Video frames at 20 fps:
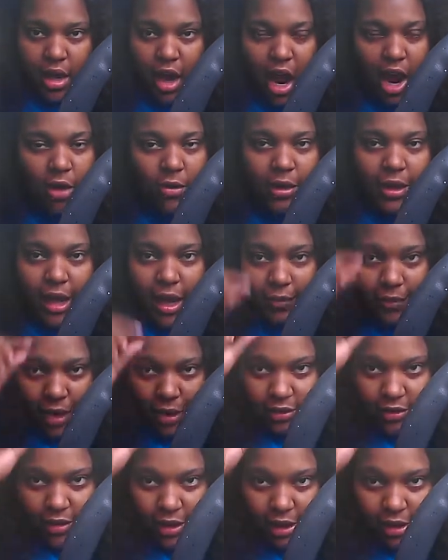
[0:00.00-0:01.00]
I only have
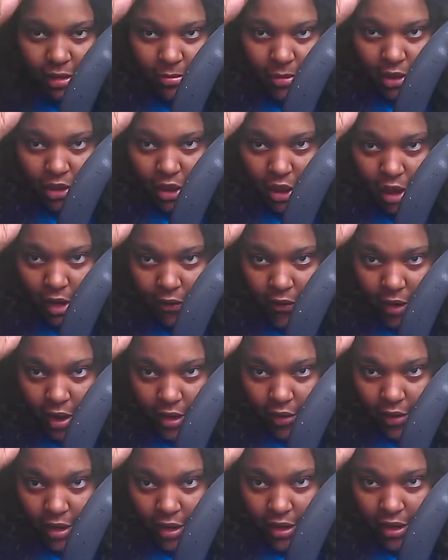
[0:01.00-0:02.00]
like this much hair
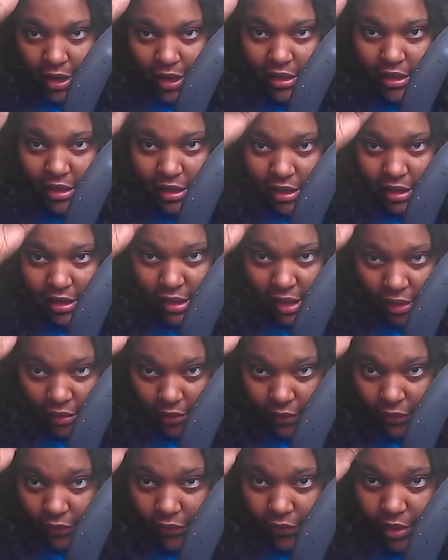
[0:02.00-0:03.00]
out, and that's this at
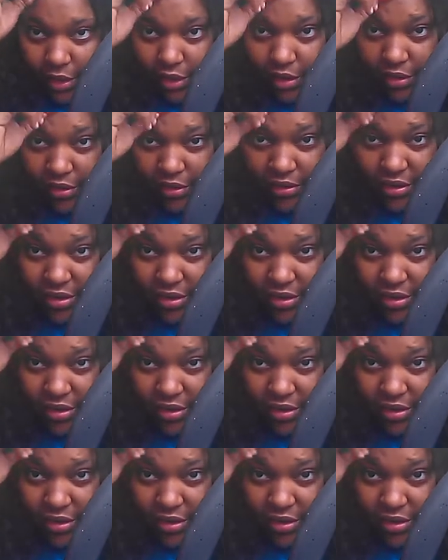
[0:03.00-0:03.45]
the front.